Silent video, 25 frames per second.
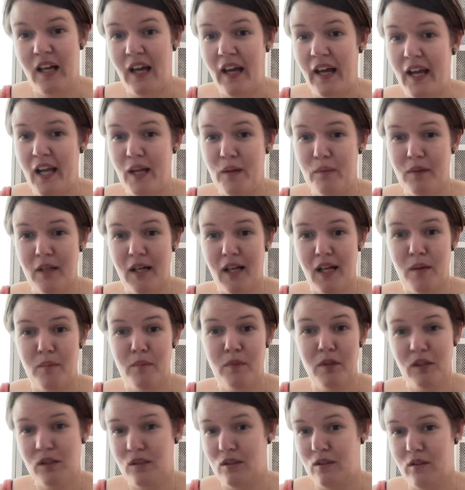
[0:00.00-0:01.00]
and I'm
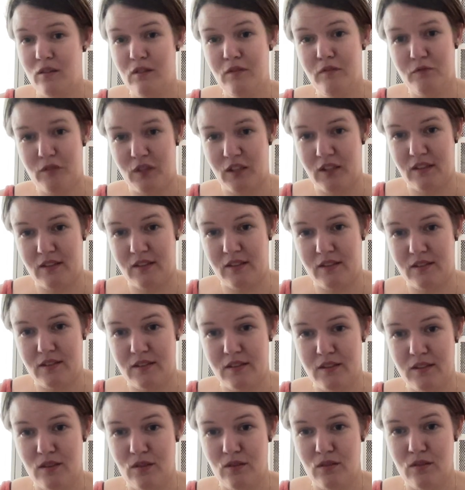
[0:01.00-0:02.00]
not gonna frag it,
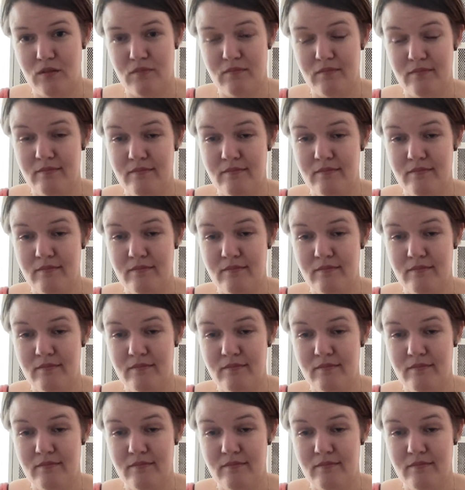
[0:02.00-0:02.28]
so